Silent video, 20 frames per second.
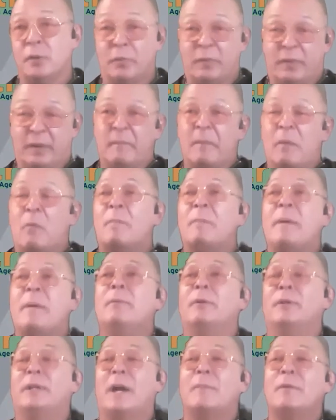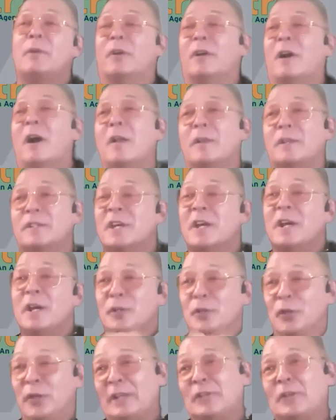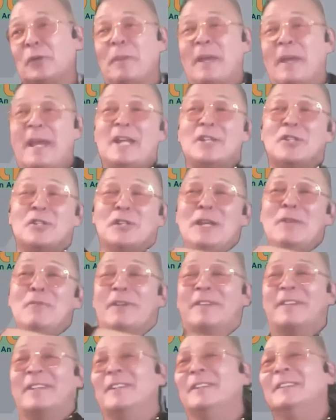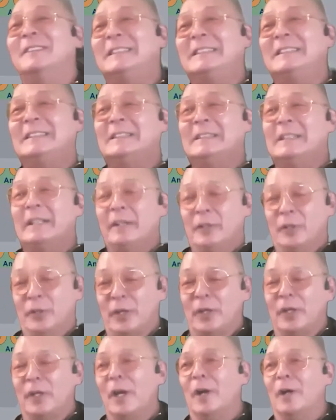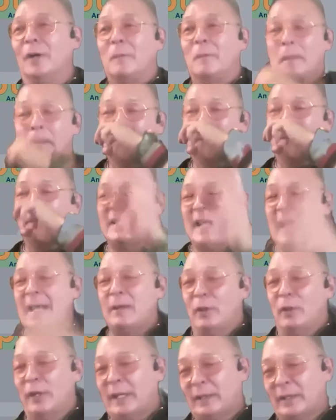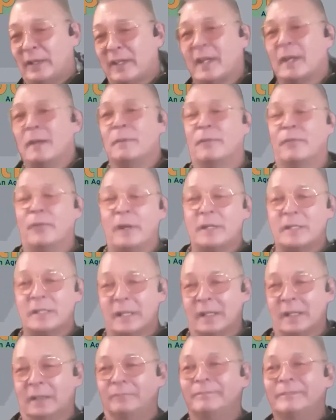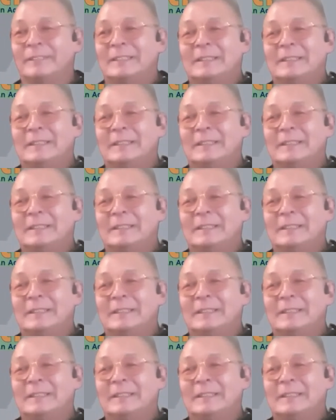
You'll get more people to come to your college to get their PhD with you. There you go. Let me take a look at the thing before you set it up.